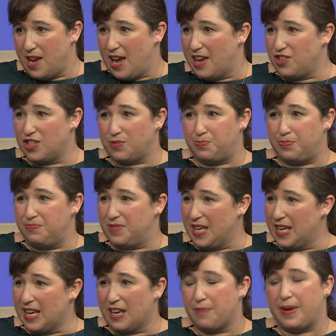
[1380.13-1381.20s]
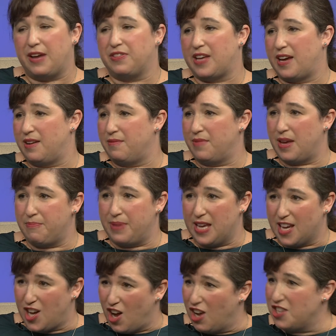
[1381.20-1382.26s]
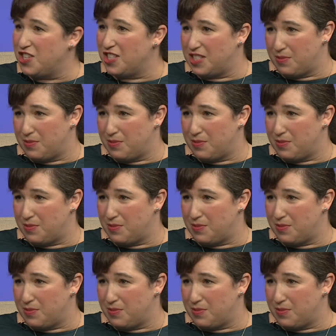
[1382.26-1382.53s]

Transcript: and just thinking about that and, and being conscious